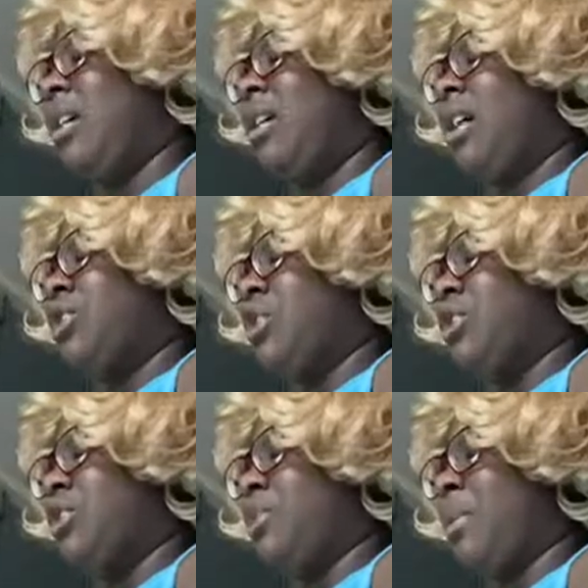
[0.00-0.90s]
I tried
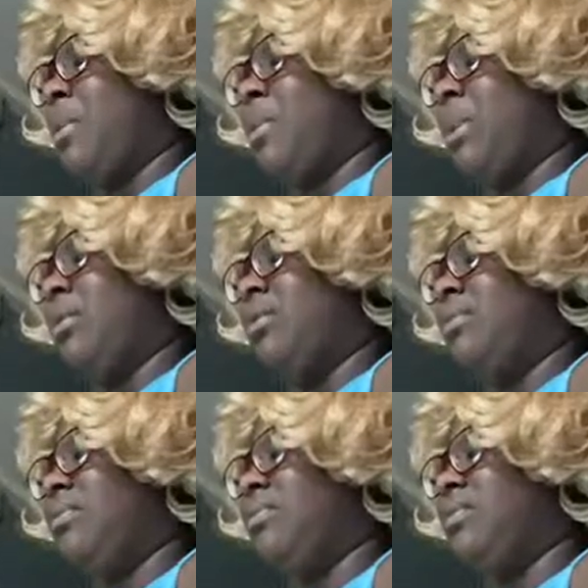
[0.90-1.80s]
to remember what
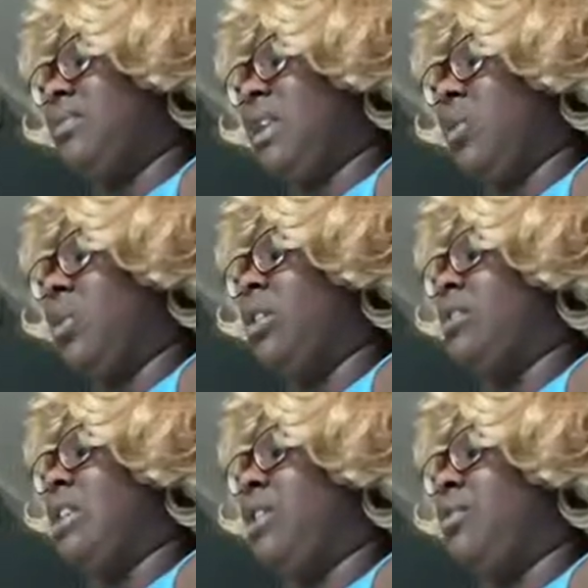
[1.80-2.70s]
it
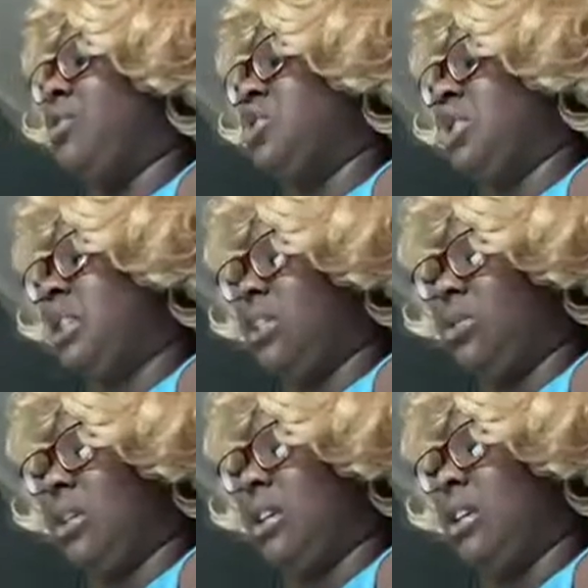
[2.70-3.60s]
was that officially
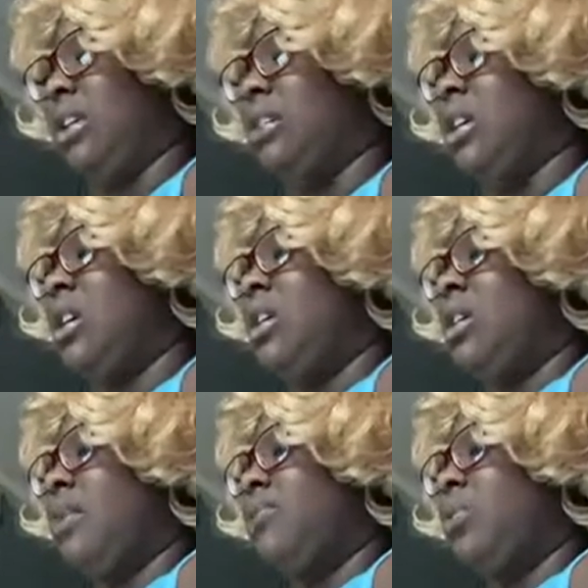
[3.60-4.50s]
killed the kids
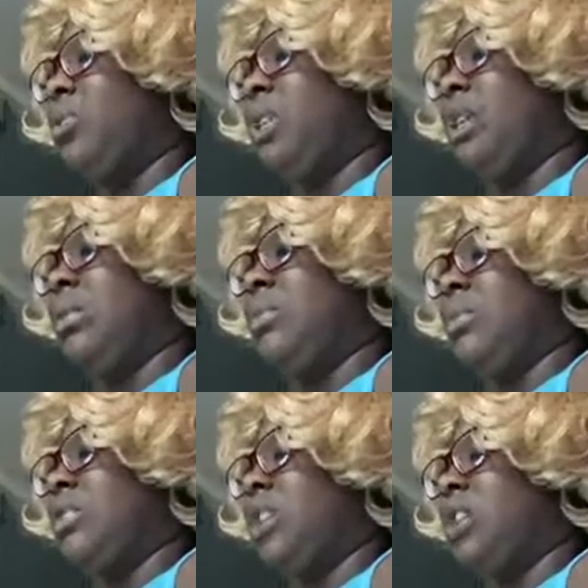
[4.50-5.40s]
who didn't
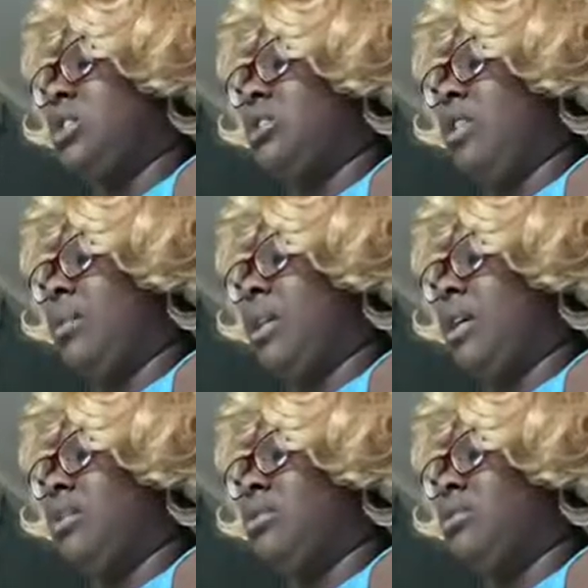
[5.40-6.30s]
complete the change into
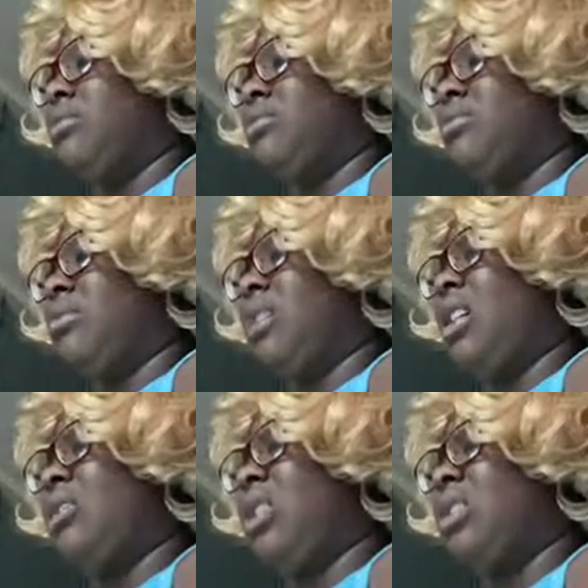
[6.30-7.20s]
vampires. Did they
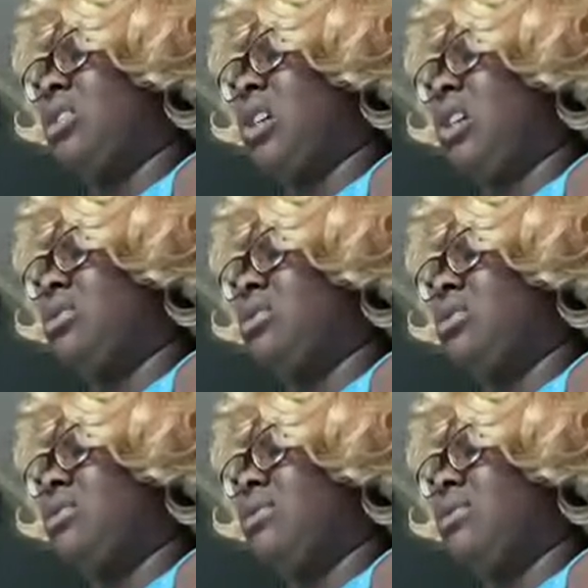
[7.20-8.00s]
have heart attacks?